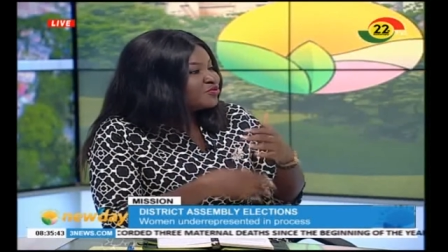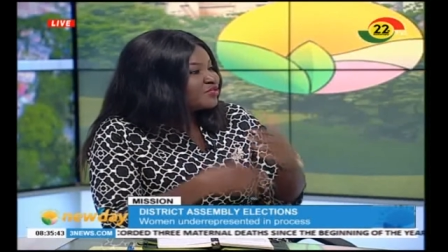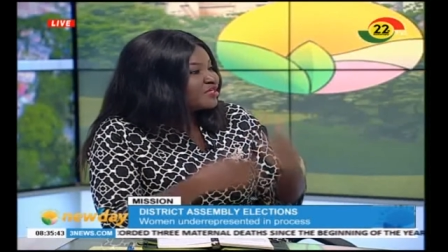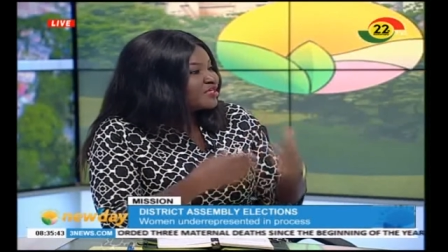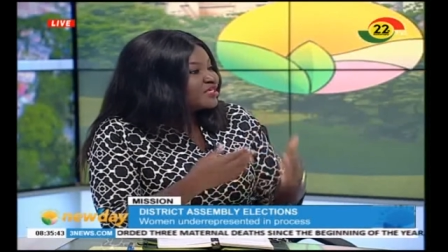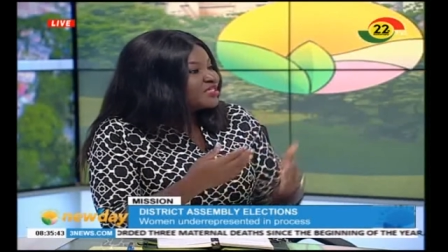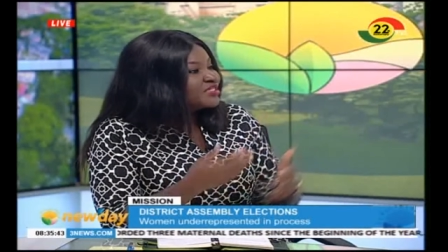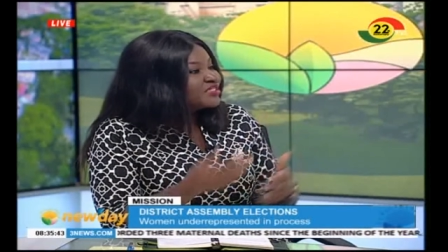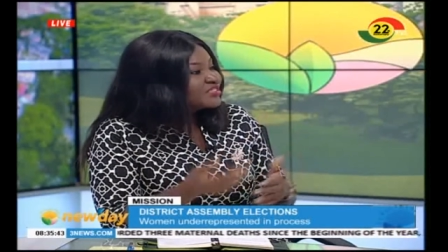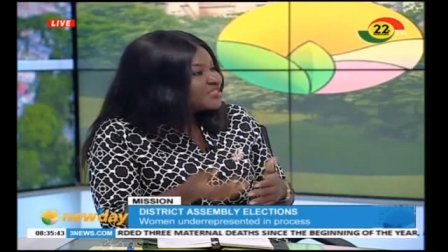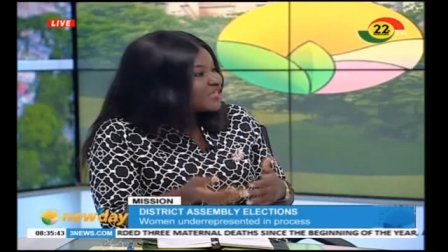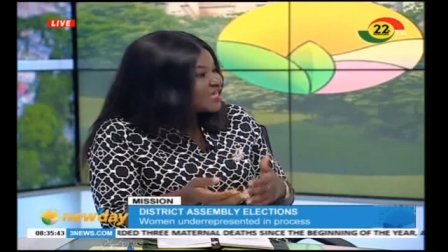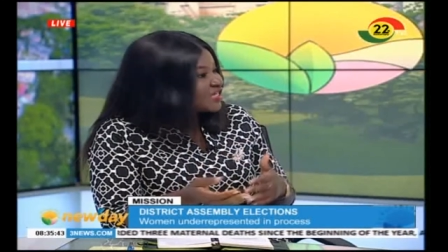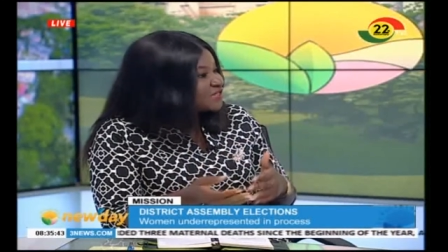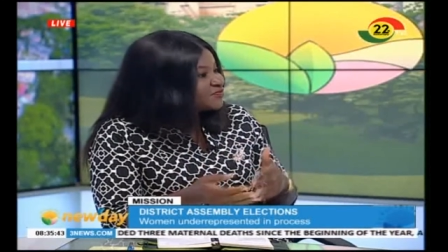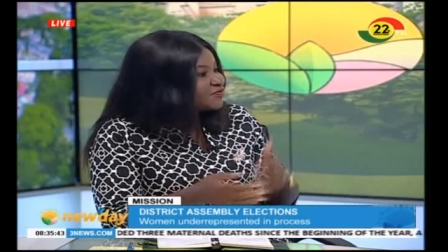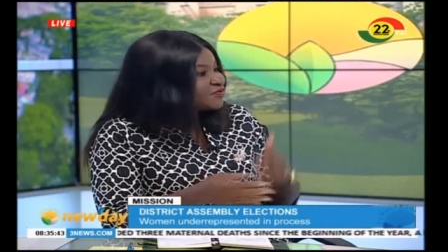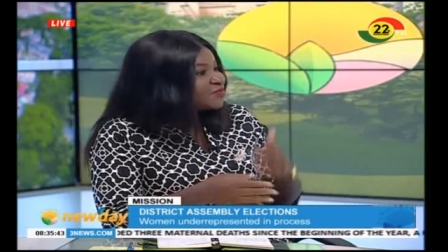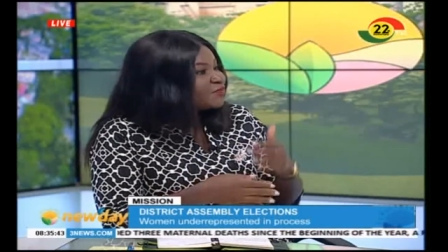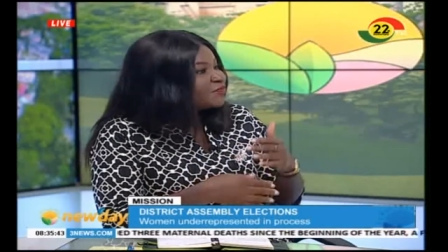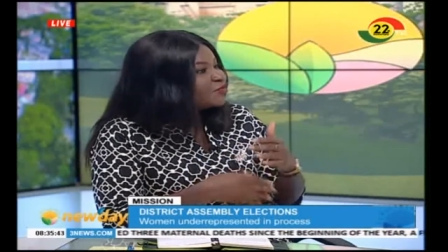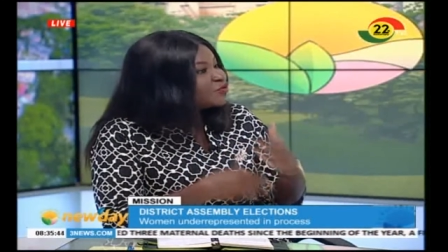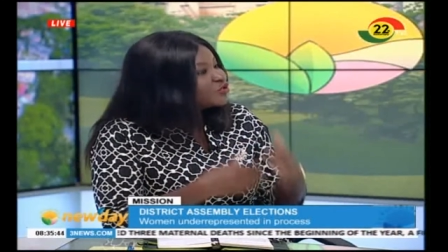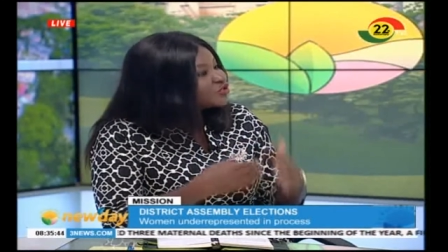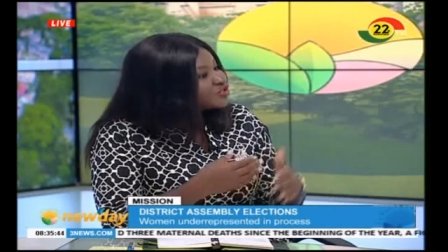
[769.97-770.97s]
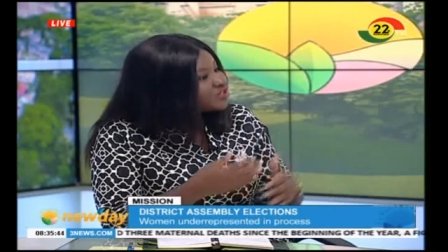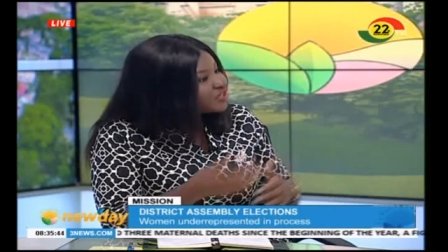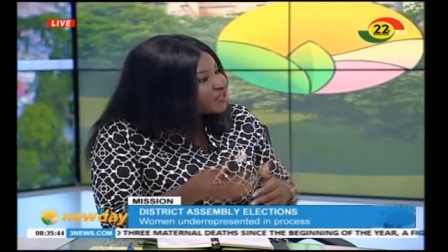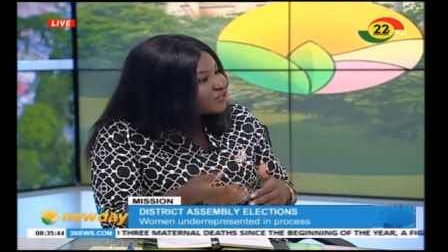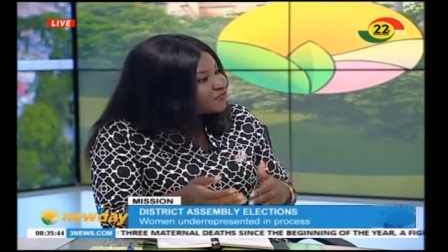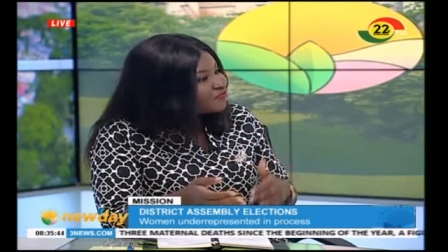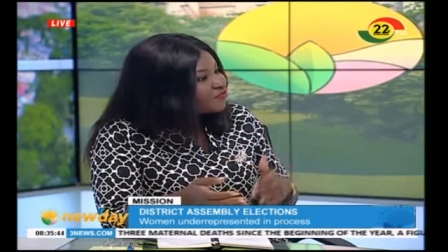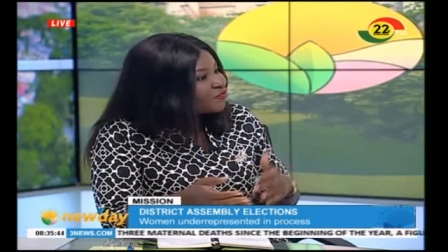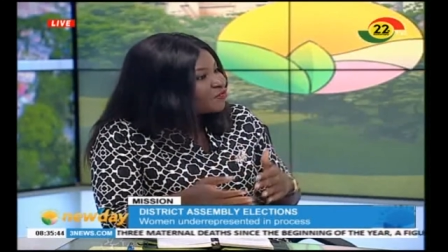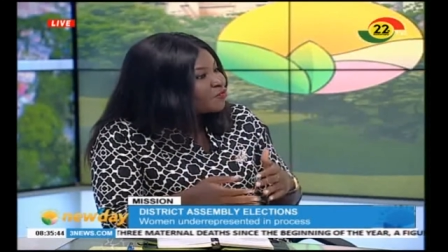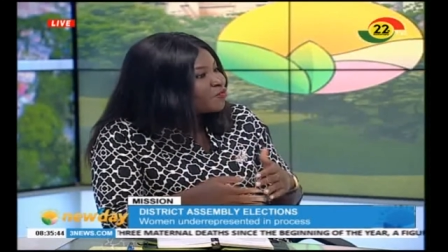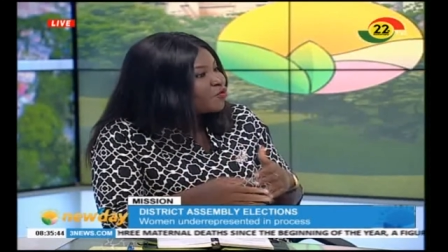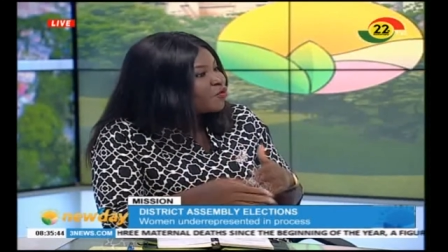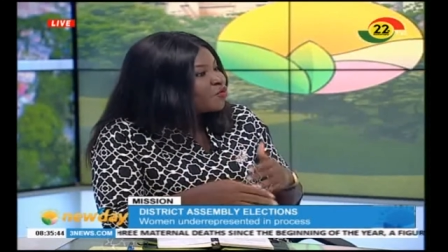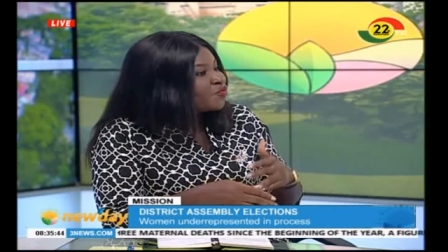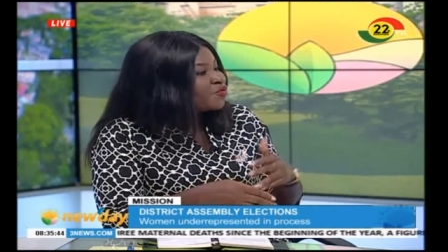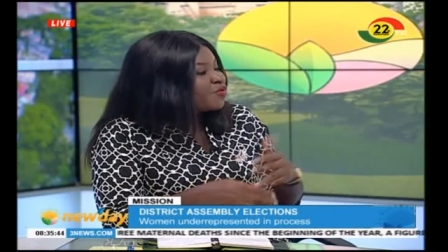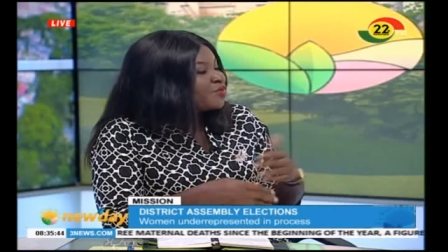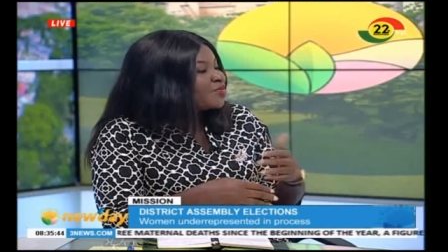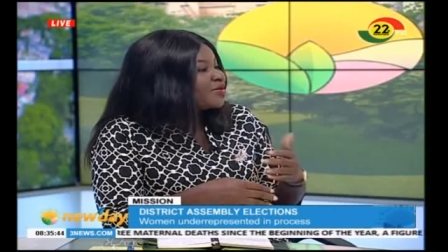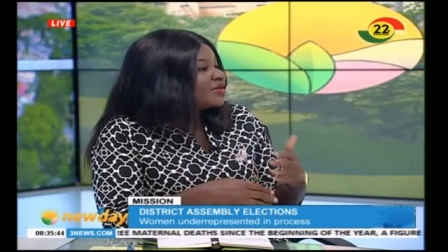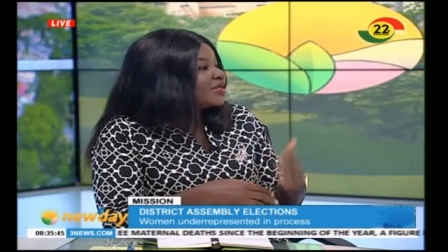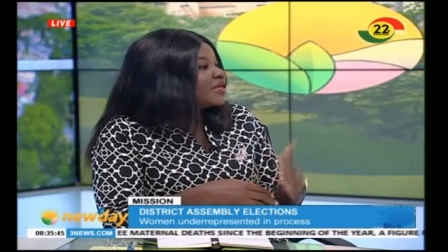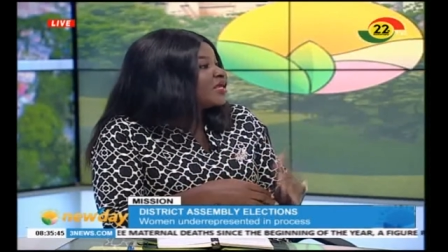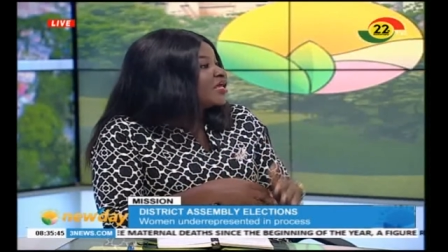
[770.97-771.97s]
the EC has been pushing for more
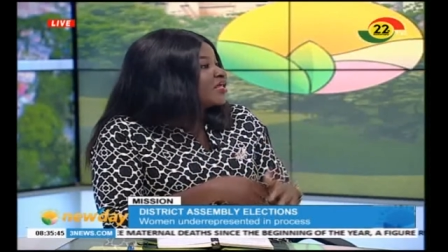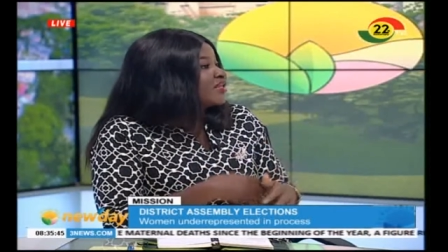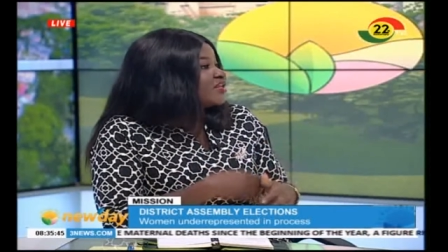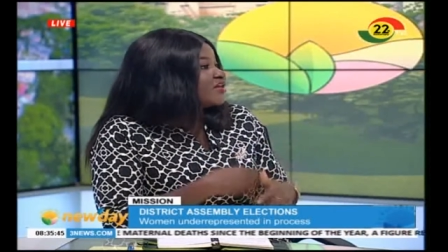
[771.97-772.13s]
women.